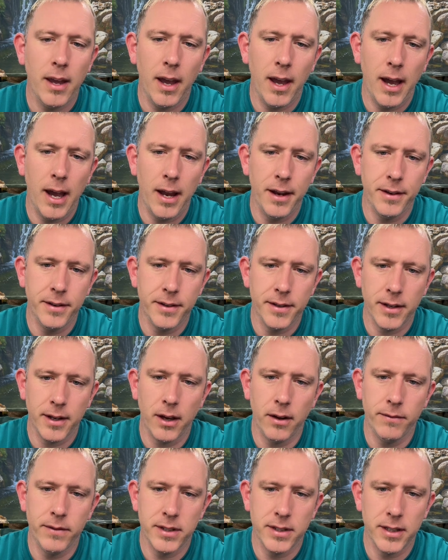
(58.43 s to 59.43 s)
and
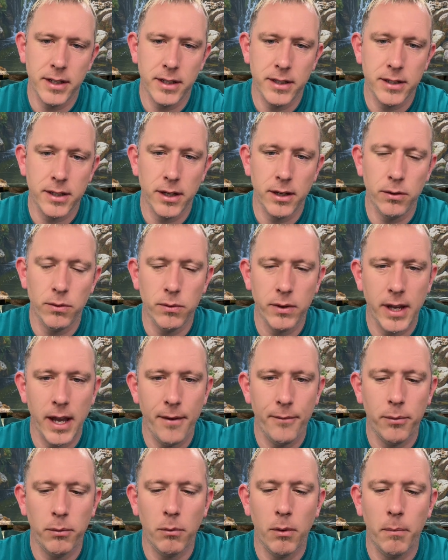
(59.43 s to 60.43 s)
obviously to get
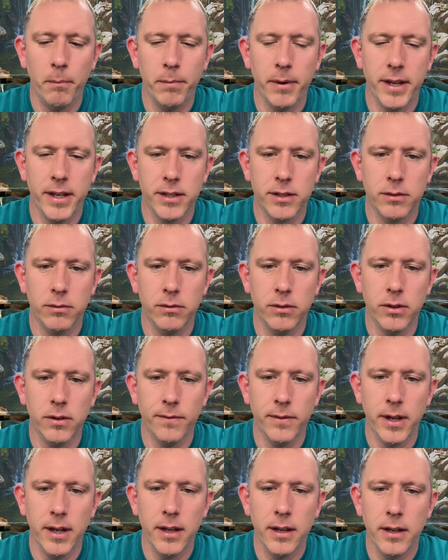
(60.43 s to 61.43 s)
from one place to
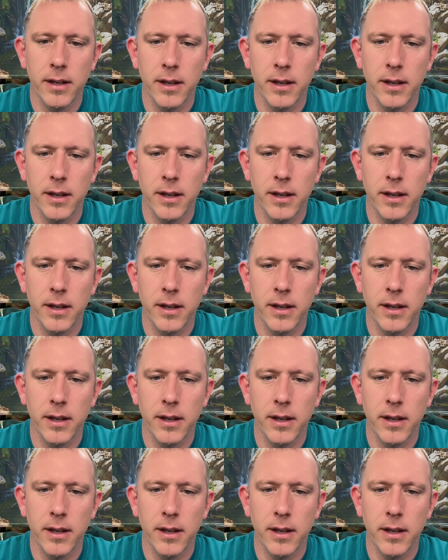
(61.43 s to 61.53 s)
another,